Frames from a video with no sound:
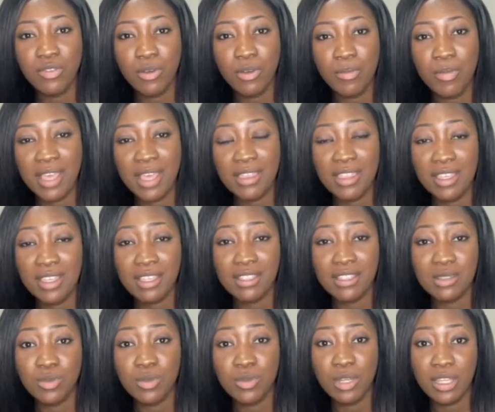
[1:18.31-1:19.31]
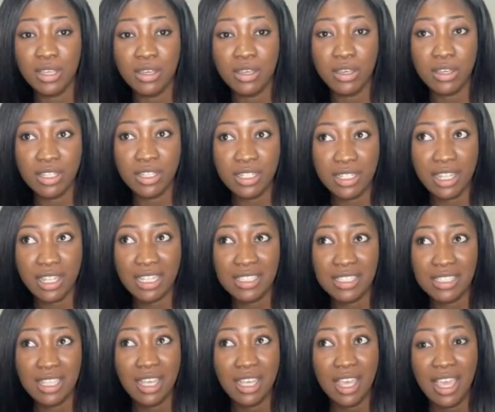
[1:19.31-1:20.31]
for me, I think it's really good
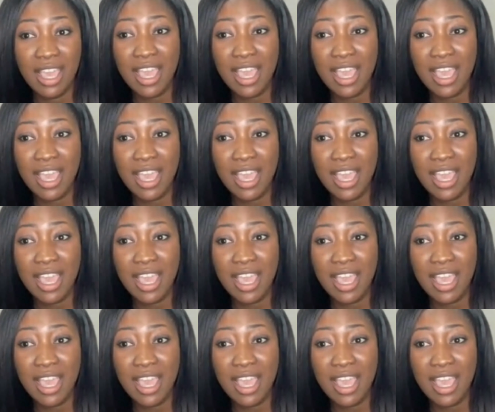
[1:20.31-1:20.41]
that